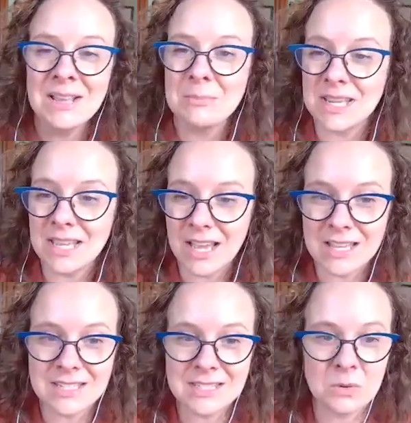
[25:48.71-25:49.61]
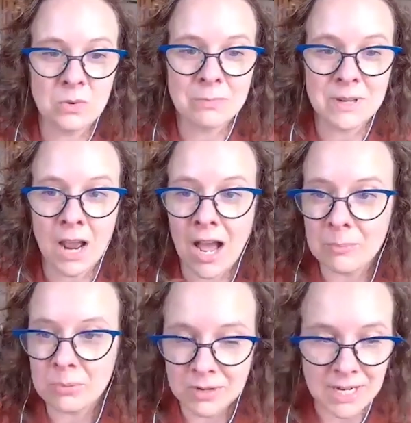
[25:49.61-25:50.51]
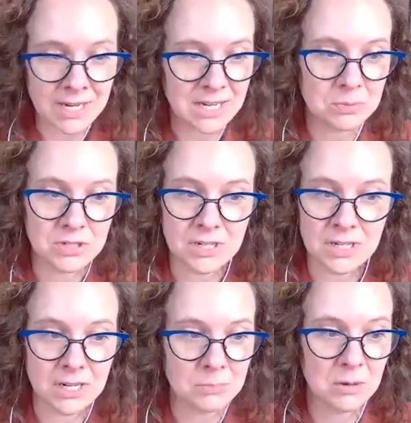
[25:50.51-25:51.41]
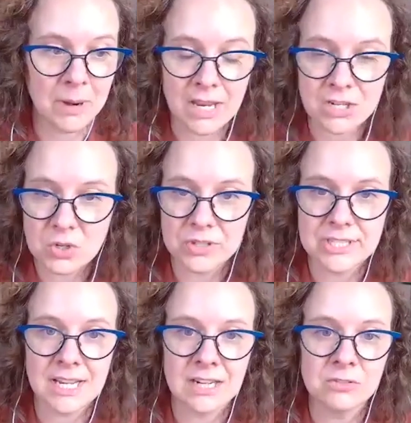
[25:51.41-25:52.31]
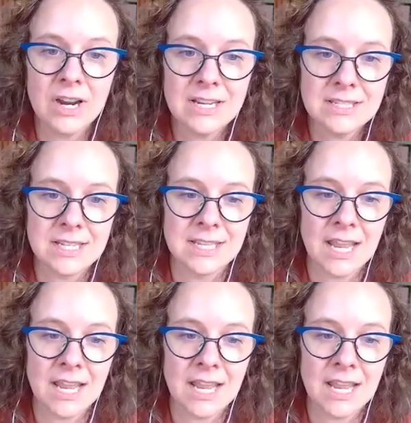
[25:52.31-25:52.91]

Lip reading: because we've been operating in a perpetual state of crisis.